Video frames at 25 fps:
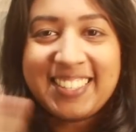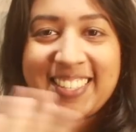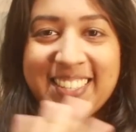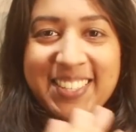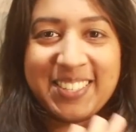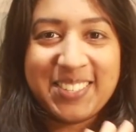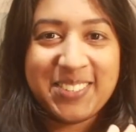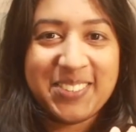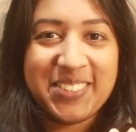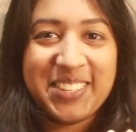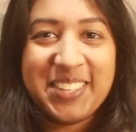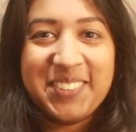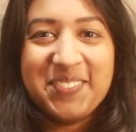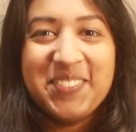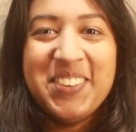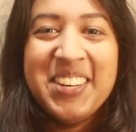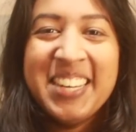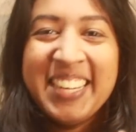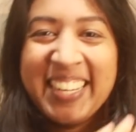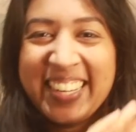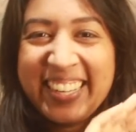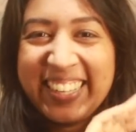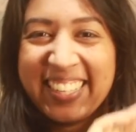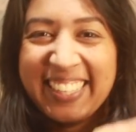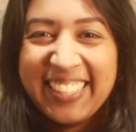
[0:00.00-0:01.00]
the dream.
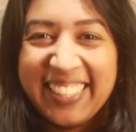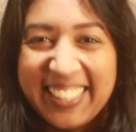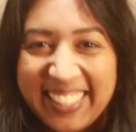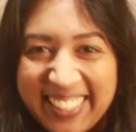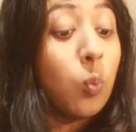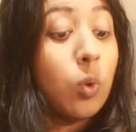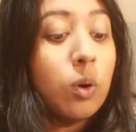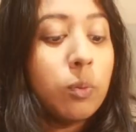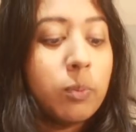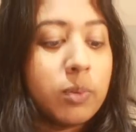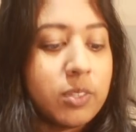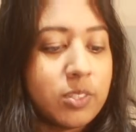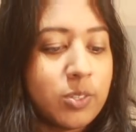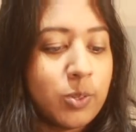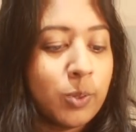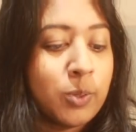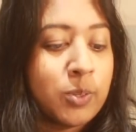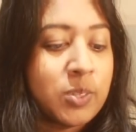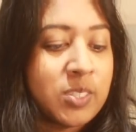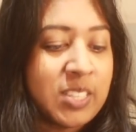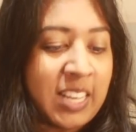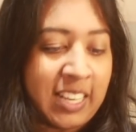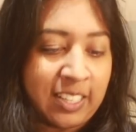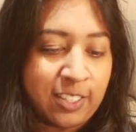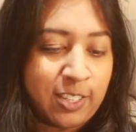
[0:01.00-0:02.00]
What was your
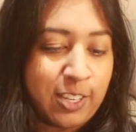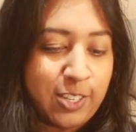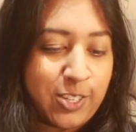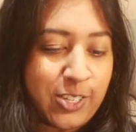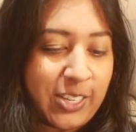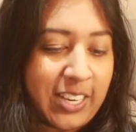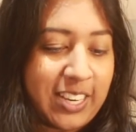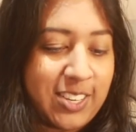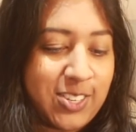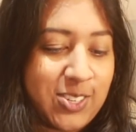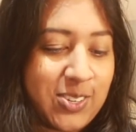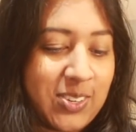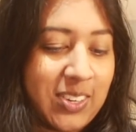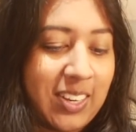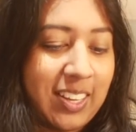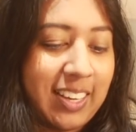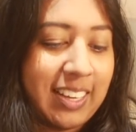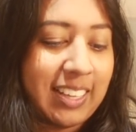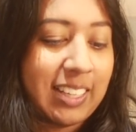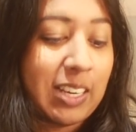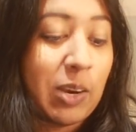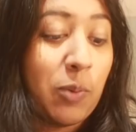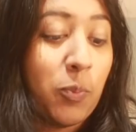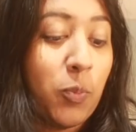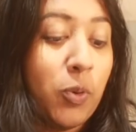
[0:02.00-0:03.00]
sex education
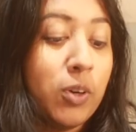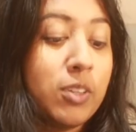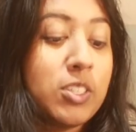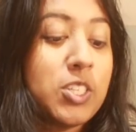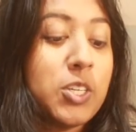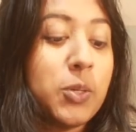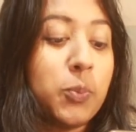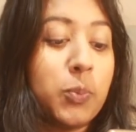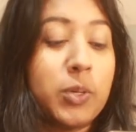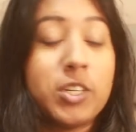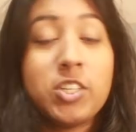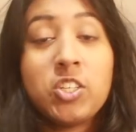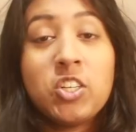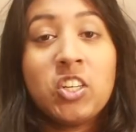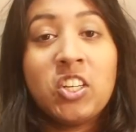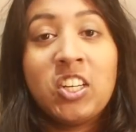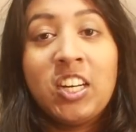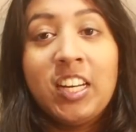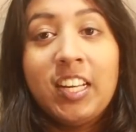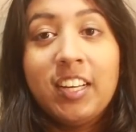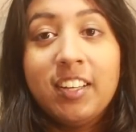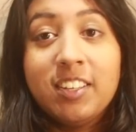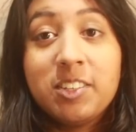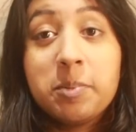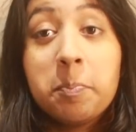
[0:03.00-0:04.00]
like and what do you wish you'd
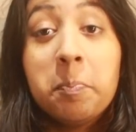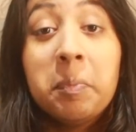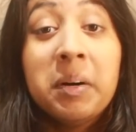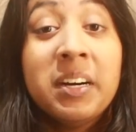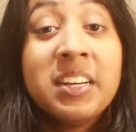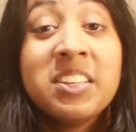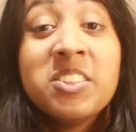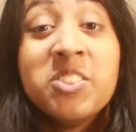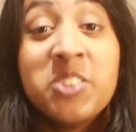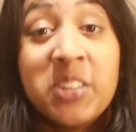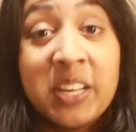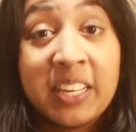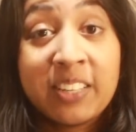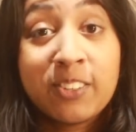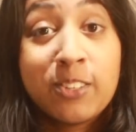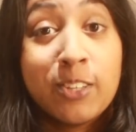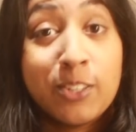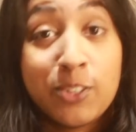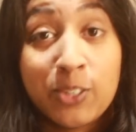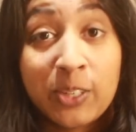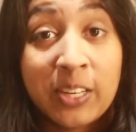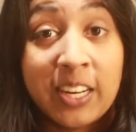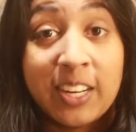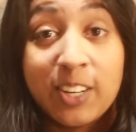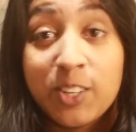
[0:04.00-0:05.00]
learned? My sex
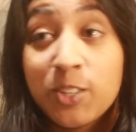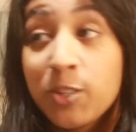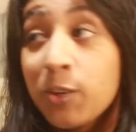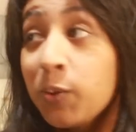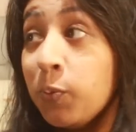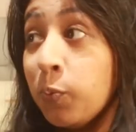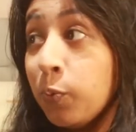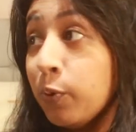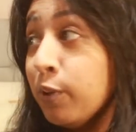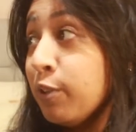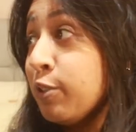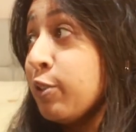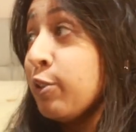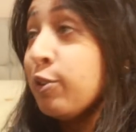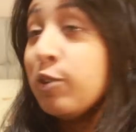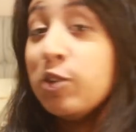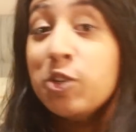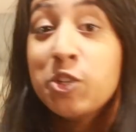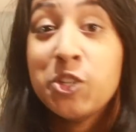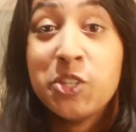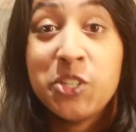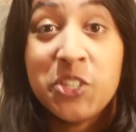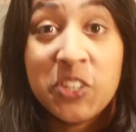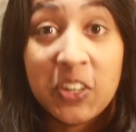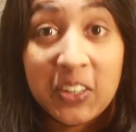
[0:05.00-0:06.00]
education was
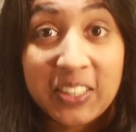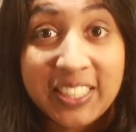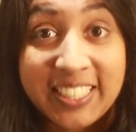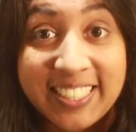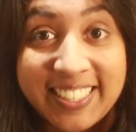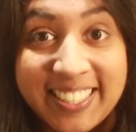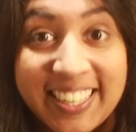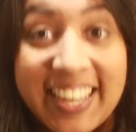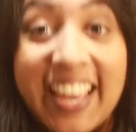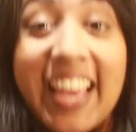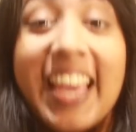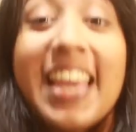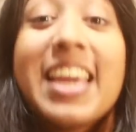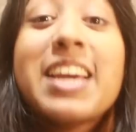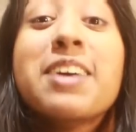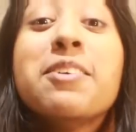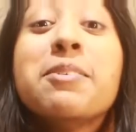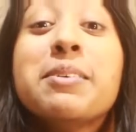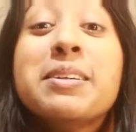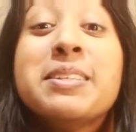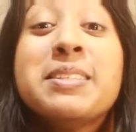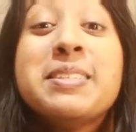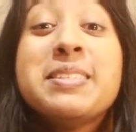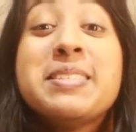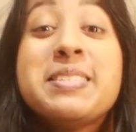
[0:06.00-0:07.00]
shite. It
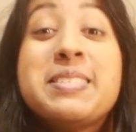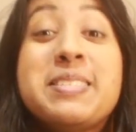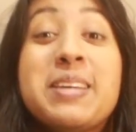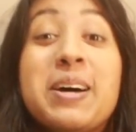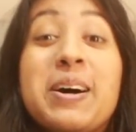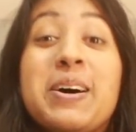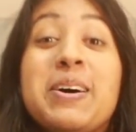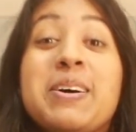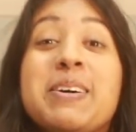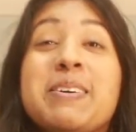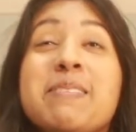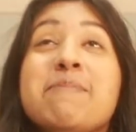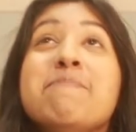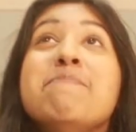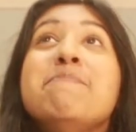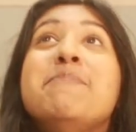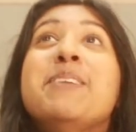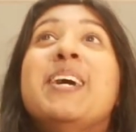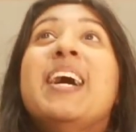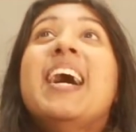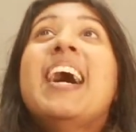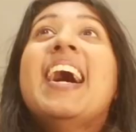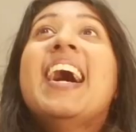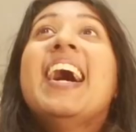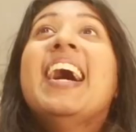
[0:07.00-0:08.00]
was so
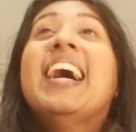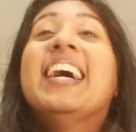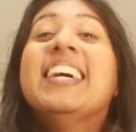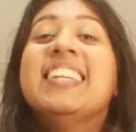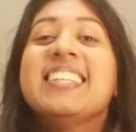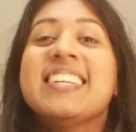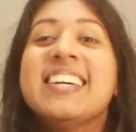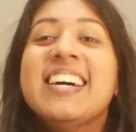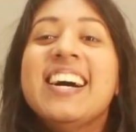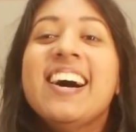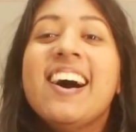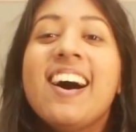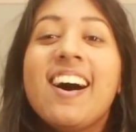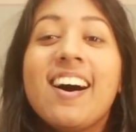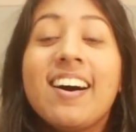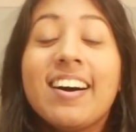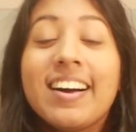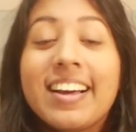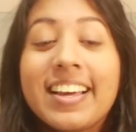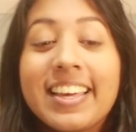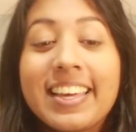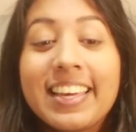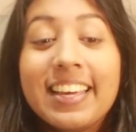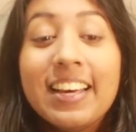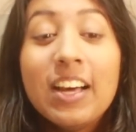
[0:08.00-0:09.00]
bad.
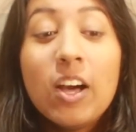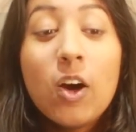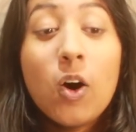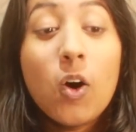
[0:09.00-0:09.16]
I